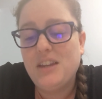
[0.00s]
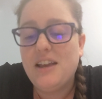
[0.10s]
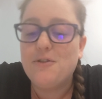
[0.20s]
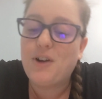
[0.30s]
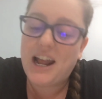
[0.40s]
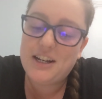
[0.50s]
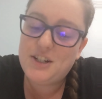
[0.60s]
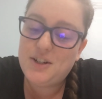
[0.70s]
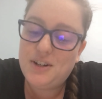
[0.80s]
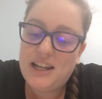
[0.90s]
If
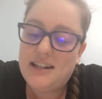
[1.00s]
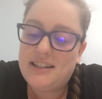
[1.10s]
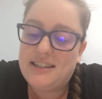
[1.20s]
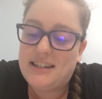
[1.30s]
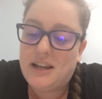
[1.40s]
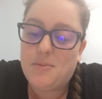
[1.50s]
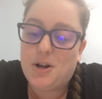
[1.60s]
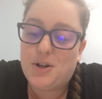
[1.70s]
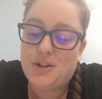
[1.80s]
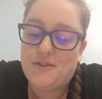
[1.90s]
gratitude and esteem
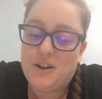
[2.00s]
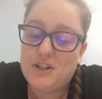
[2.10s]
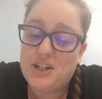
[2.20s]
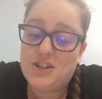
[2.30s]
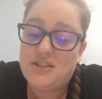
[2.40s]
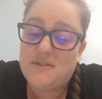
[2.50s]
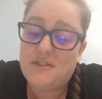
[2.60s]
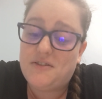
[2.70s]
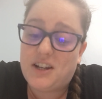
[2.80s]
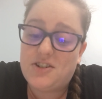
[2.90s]
are good foundations of
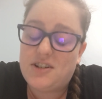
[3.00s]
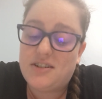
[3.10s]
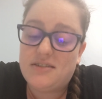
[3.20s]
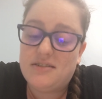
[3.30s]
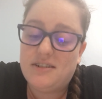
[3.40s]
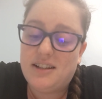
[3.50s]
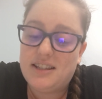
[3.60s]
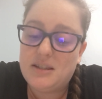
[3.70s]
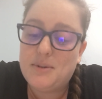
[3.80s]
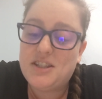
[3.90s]
affection,
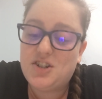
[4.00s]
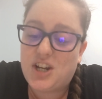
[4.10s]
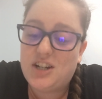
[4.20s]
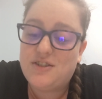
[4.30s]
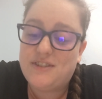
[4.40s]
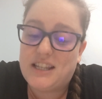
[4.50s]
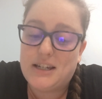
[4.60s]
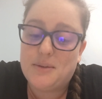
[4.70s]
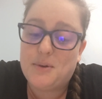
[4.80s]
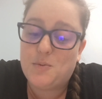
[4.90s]
Elizabeth's change of
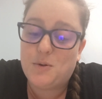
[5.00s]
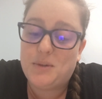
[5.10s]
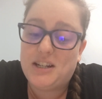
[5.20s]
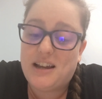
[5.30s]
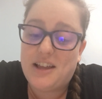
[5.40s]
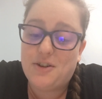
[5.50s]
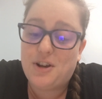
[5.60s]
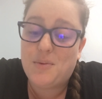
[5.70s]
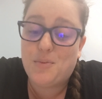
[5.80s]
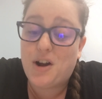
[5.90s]
sentiment will be neither
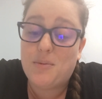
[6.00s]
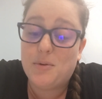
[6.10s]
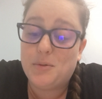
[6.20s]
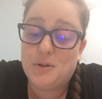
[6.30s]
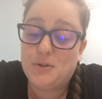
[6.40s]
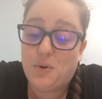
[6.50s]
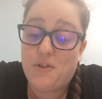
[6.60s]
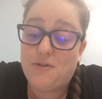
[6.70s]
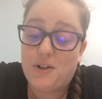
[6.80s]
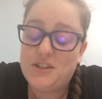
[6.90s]
improbable nor
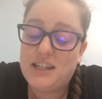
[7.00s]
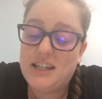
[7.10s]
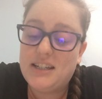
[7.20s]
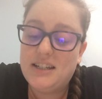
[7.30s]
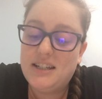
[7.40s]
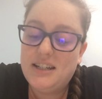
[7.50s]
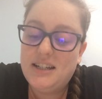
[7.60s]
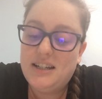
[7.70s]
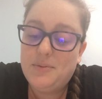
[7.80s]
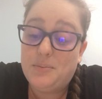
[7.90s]
faulty.
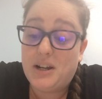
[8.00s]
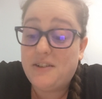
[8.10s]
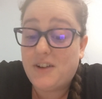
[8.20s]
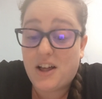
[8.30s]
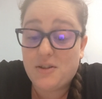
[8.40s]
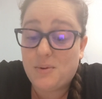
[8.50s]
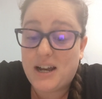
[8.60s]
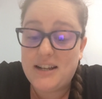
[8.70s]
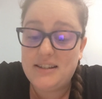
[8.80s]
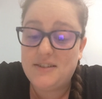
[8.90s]
But if
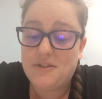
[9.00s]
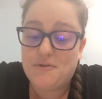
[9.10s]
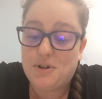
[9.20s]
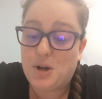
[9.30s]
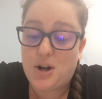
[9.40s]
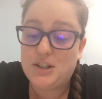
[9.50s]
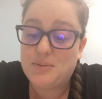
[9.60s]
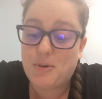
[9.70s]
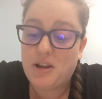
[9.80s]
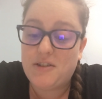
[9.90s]
otherwise, if the regard
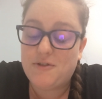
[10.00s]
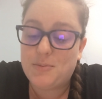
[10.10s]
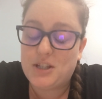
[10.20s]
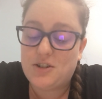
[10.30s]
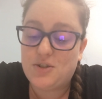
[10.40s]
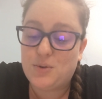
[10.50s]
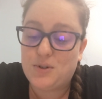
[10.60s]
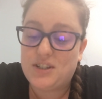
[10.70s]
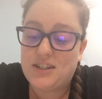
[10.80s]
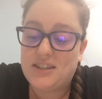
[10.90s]
springing from such
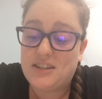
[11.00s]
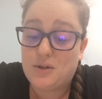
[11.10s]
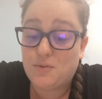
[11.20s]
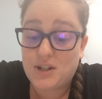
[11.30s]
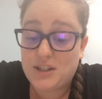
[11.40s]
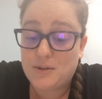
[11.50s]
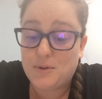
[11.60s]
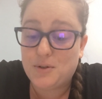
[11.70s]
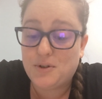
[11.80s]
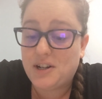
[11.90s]
sources is
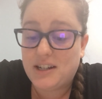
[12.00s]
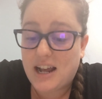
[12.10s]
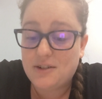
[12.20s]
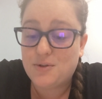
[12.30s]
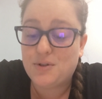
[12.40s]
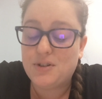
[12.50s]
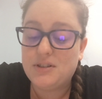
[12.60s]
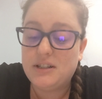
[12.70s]
unreasonable or unnatural,